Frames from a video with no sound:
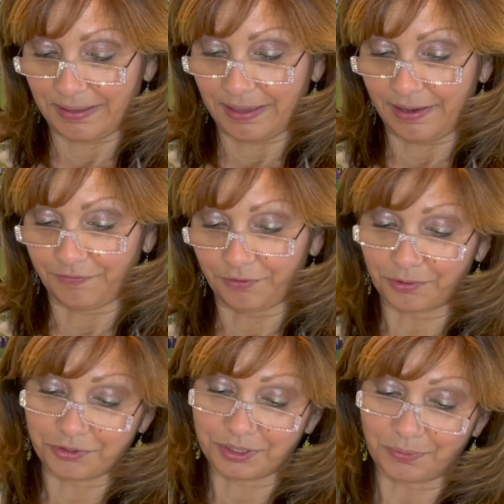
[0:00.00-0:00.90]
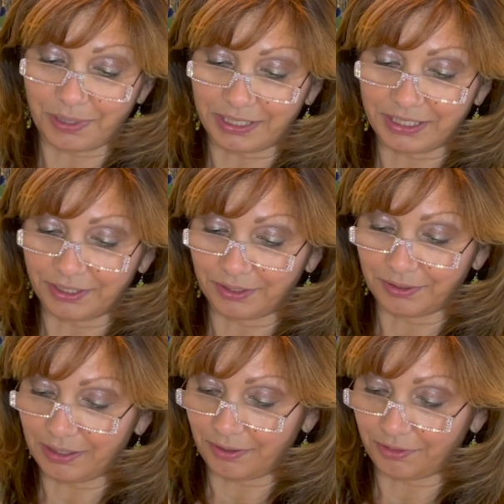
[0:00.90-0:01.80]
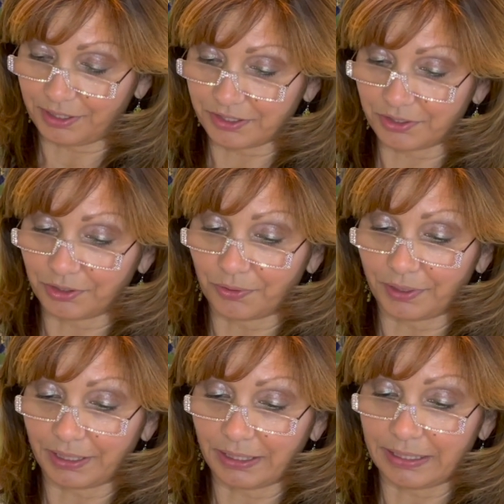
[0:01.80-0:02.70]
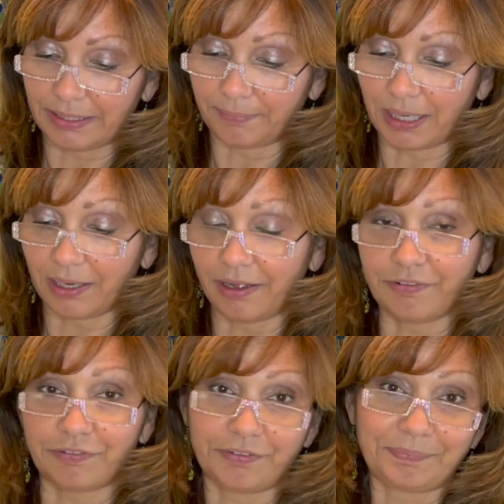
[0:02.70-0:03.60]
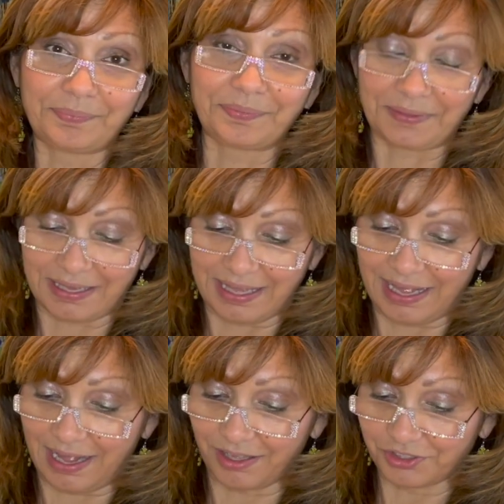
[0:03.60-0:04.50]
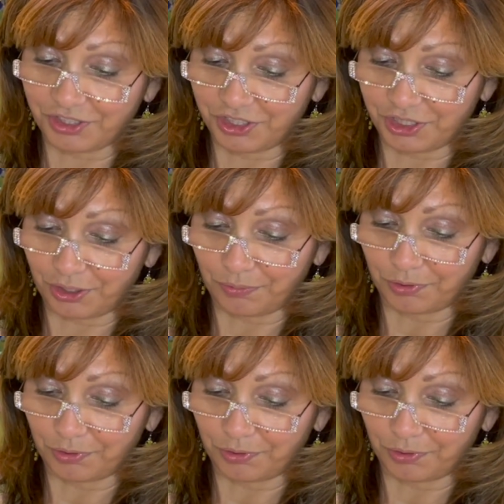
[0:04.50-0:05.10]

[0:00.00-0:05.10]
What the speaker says: And for those that want to hear how things are going in my life, I'll just share real